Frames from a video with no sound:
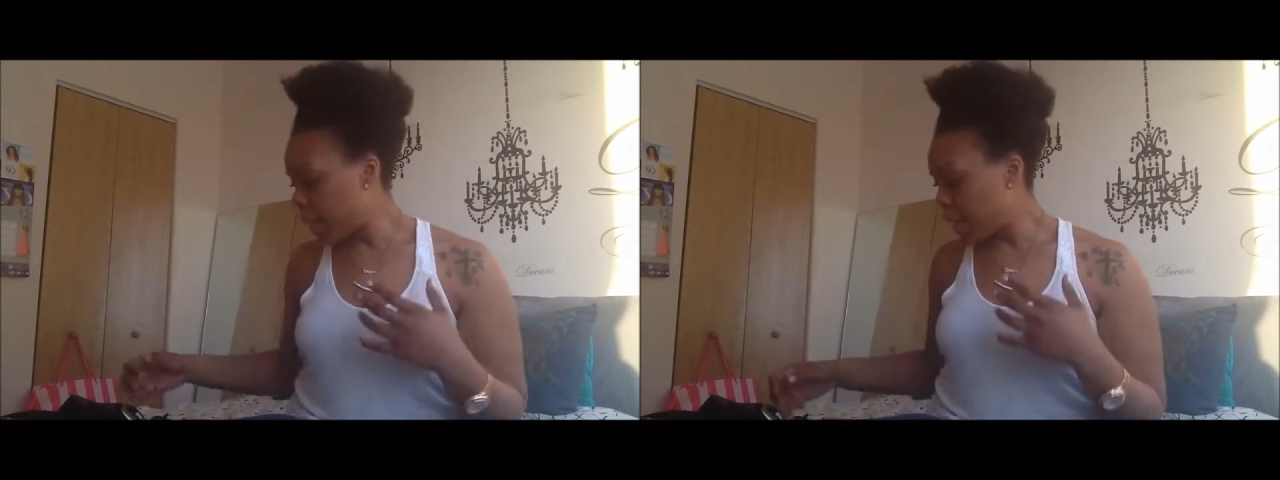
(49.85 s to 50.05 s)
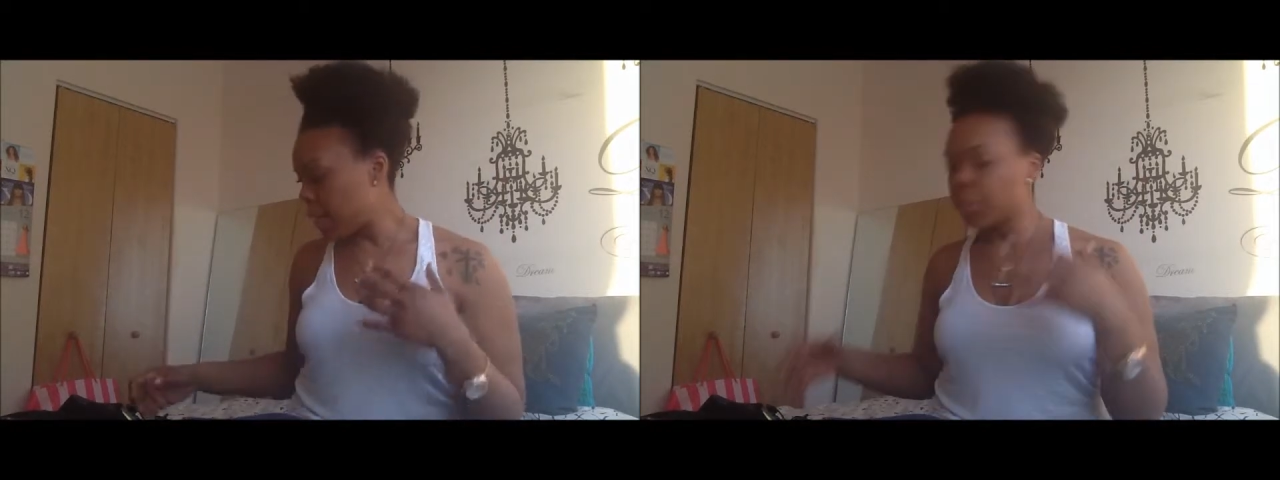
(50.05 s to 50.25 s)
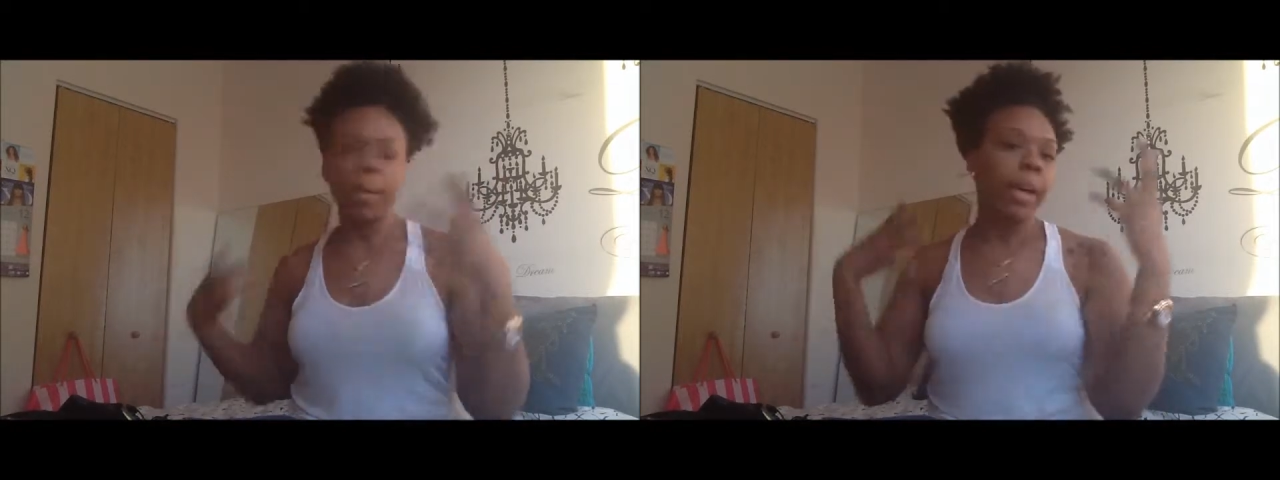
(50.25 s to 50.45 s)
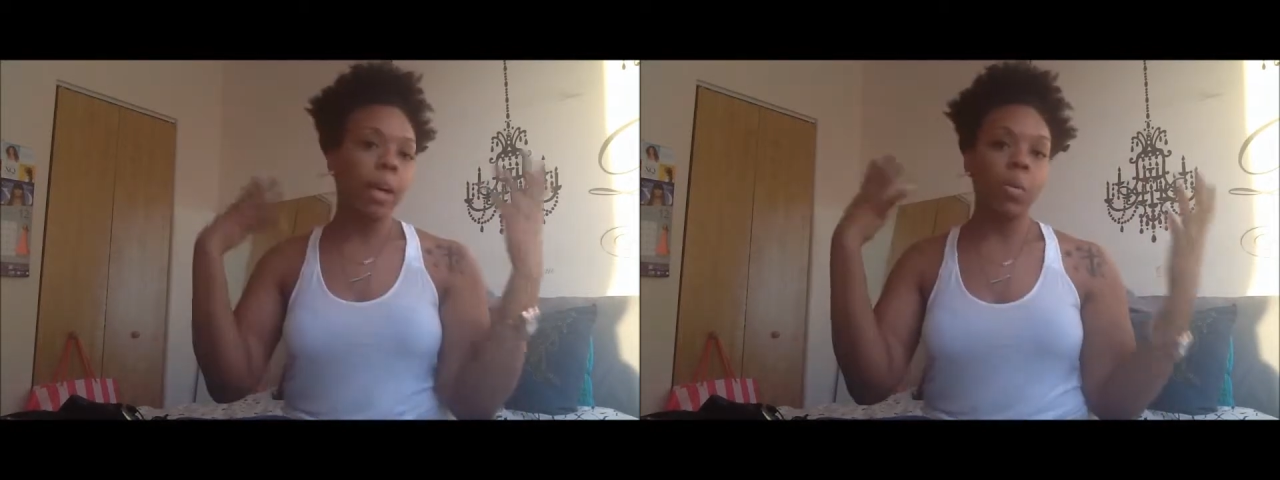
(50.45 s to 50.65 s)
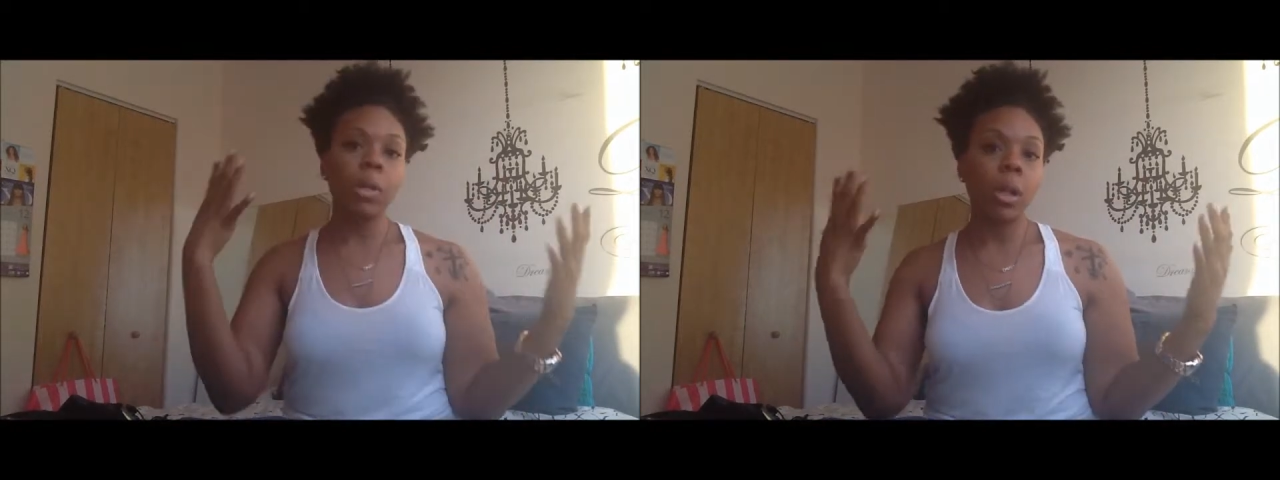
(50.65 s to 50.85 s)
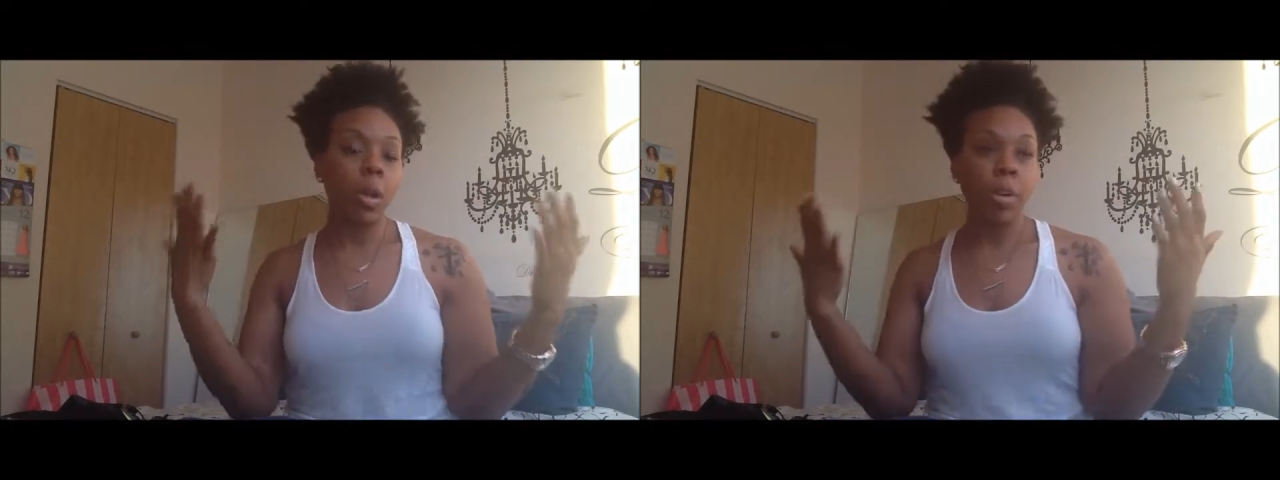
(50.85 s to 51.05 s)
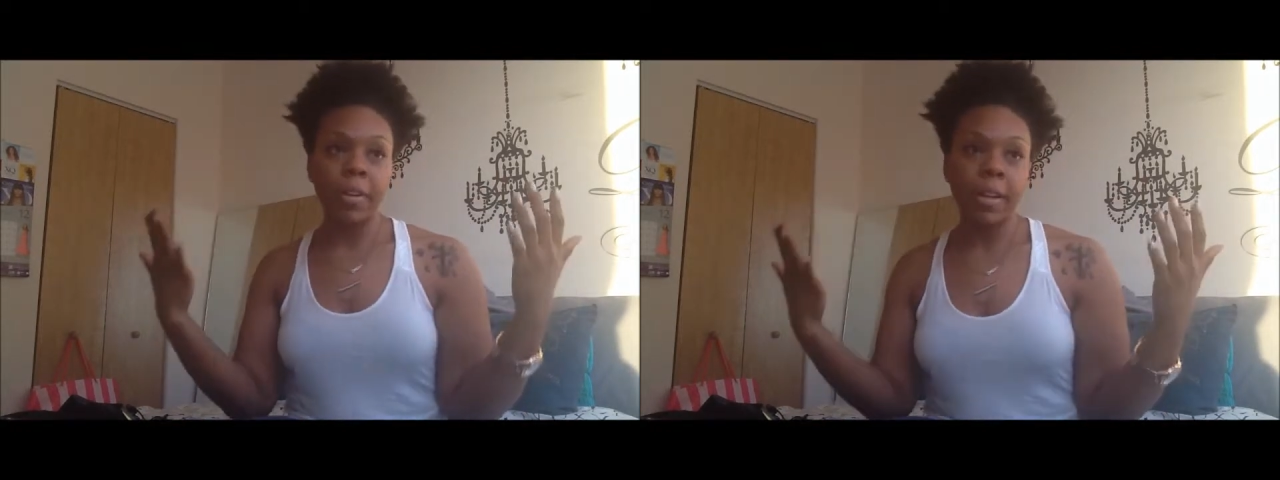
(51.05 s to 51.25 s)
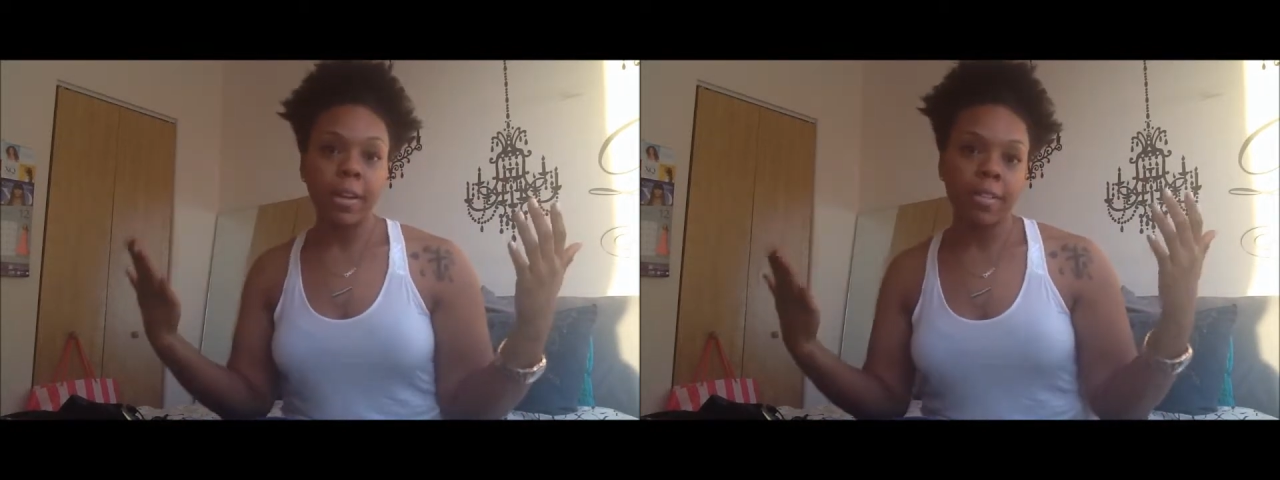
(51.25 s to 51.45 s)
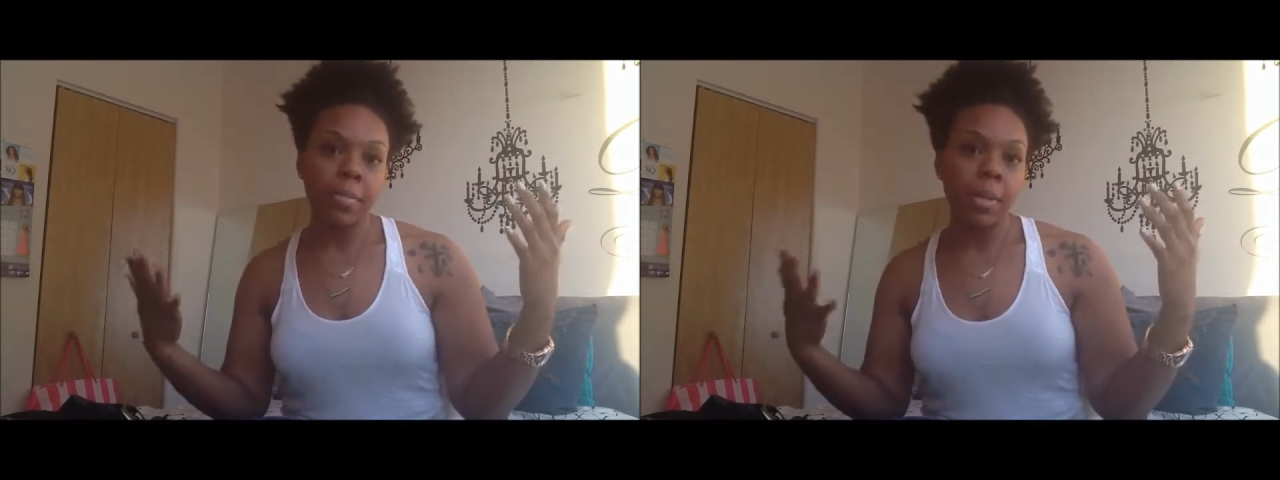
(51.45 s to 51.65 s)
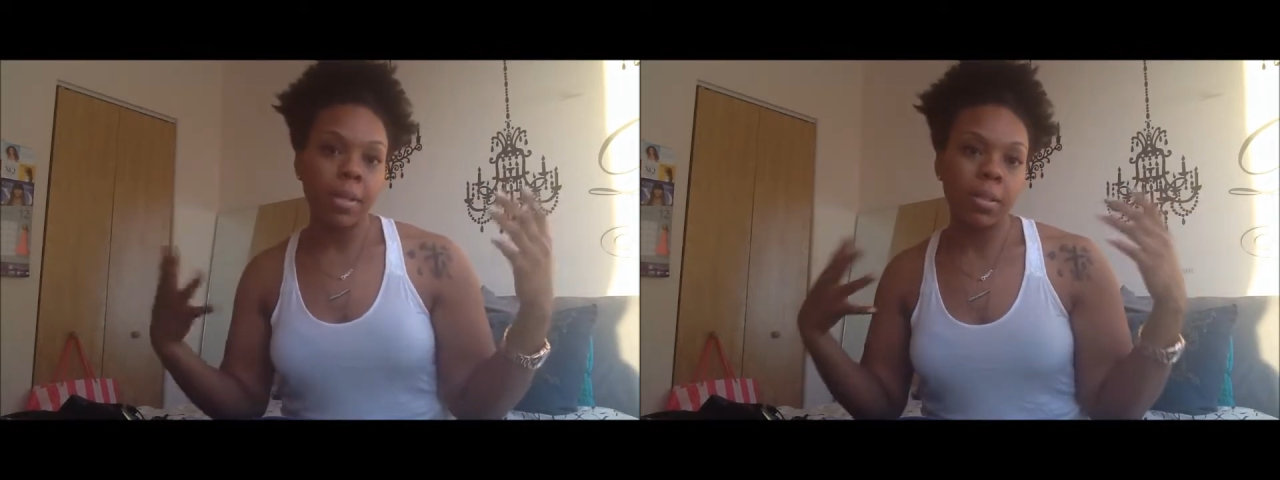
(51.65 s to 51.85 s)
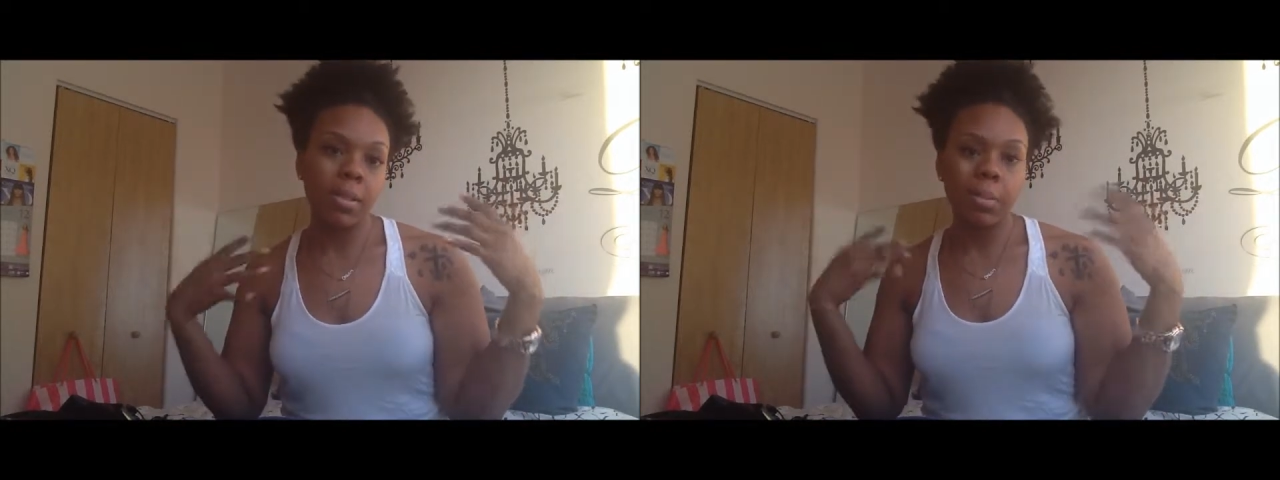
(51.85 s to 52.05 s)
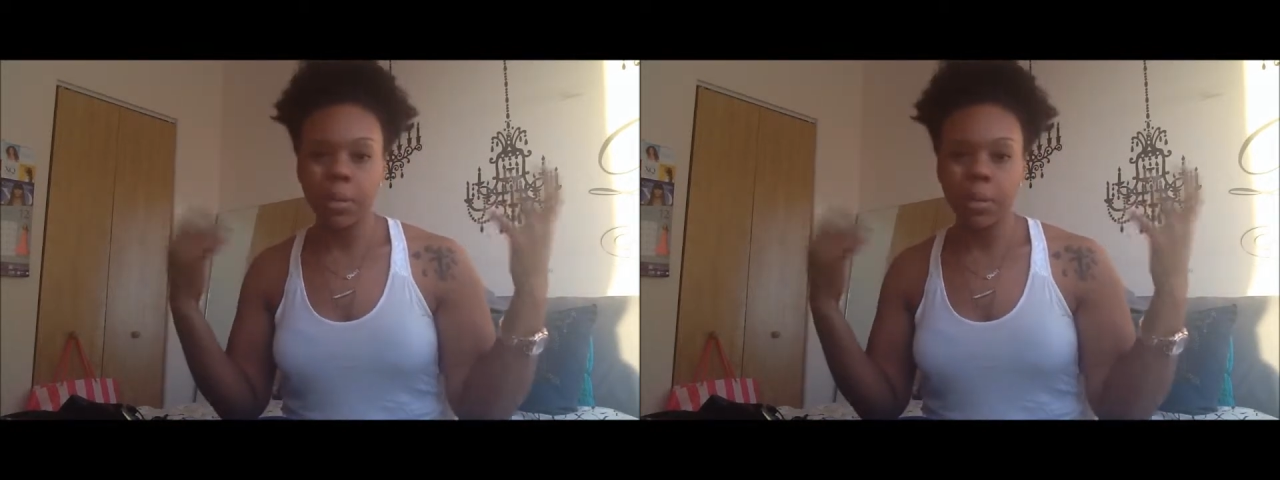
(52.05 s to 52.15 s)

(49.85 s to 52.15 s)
is my hair will already have been in some